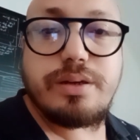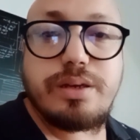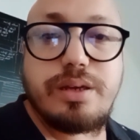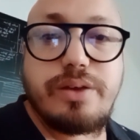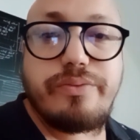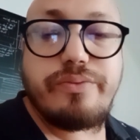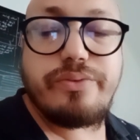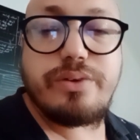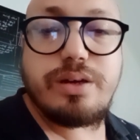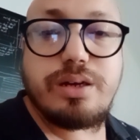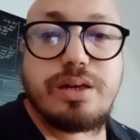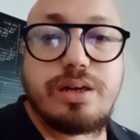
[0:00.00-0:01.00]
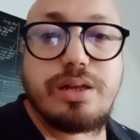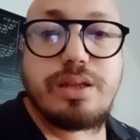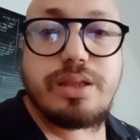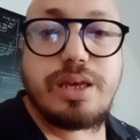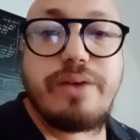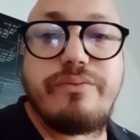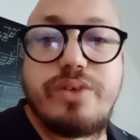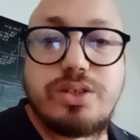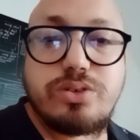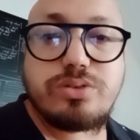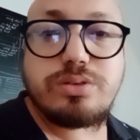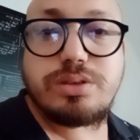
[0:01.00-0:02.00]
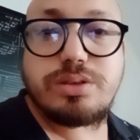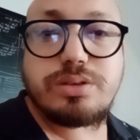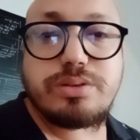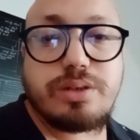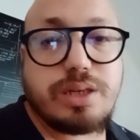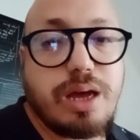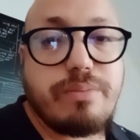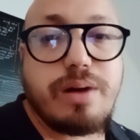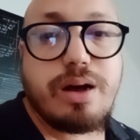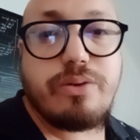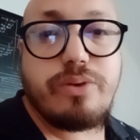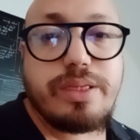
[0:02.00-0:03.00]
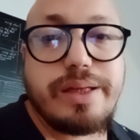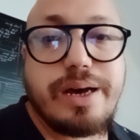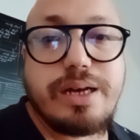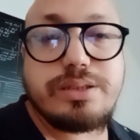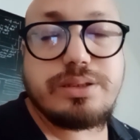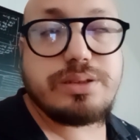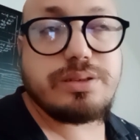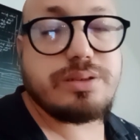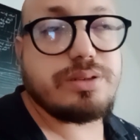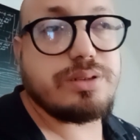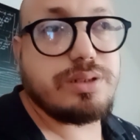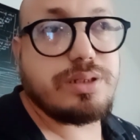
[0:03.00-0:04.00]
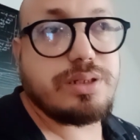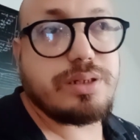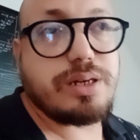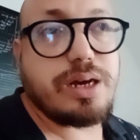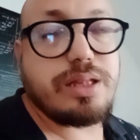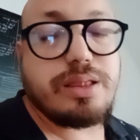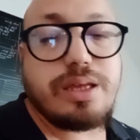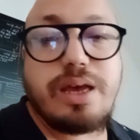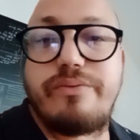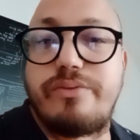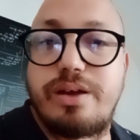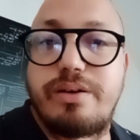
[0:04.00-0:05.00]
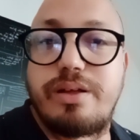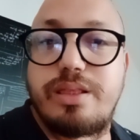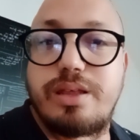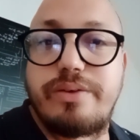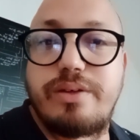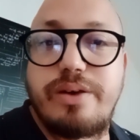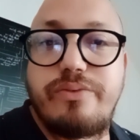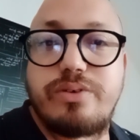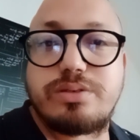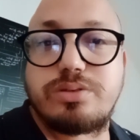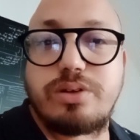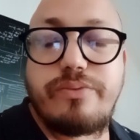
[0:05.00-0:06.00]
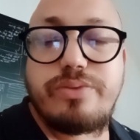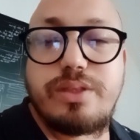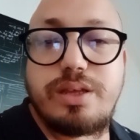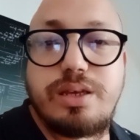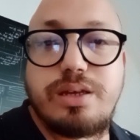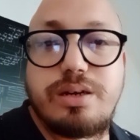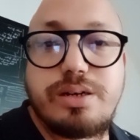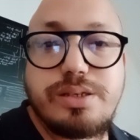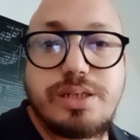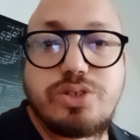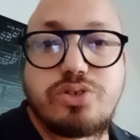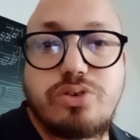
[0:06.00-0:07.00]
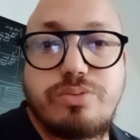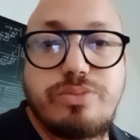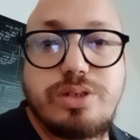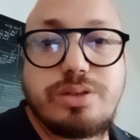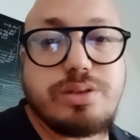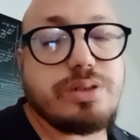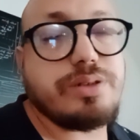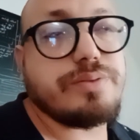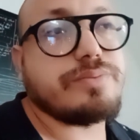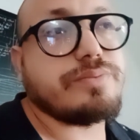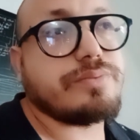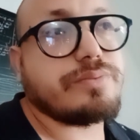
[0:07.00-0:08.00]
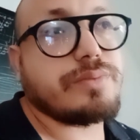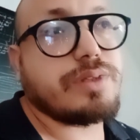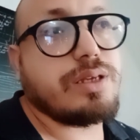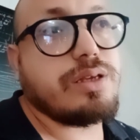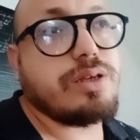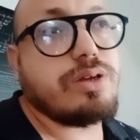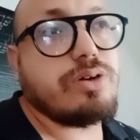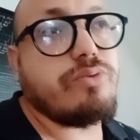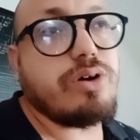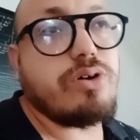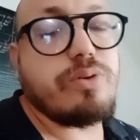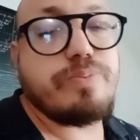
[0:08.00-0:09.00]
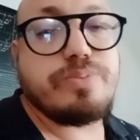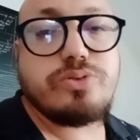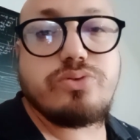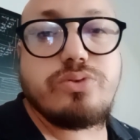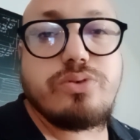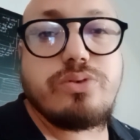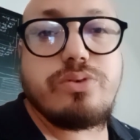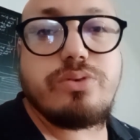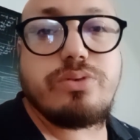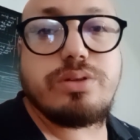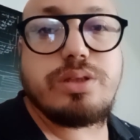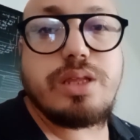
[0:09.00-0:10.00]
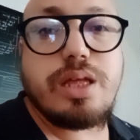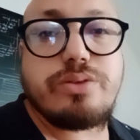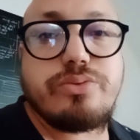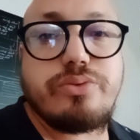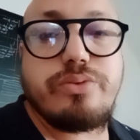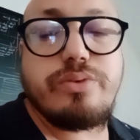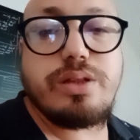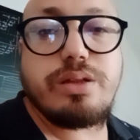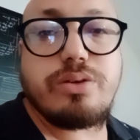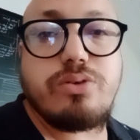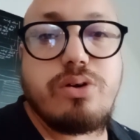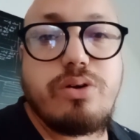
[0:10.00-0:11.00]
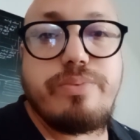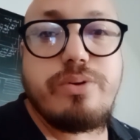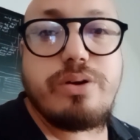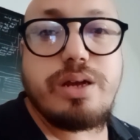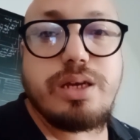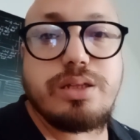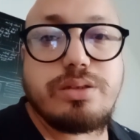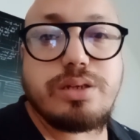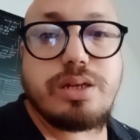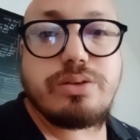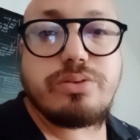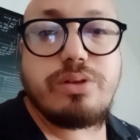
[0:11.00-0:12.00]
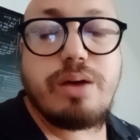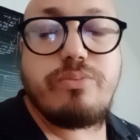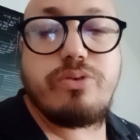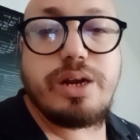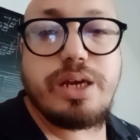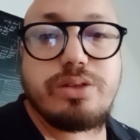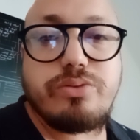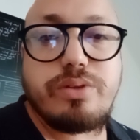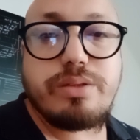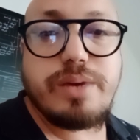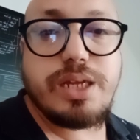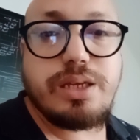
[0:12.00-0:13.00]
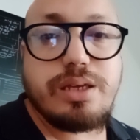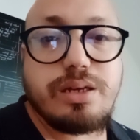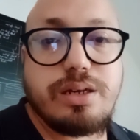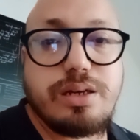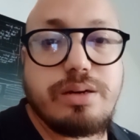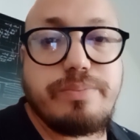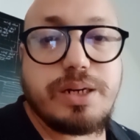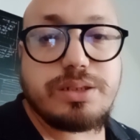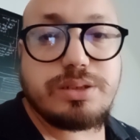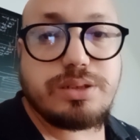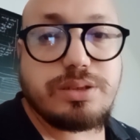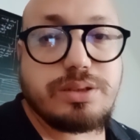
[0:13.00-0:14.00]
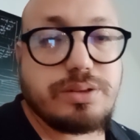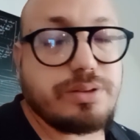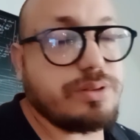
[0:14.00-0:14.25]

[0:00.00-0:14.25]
if the inventors come out with us, and the efforts of the research community, we hope so that we will cooperate and collaborate with many partners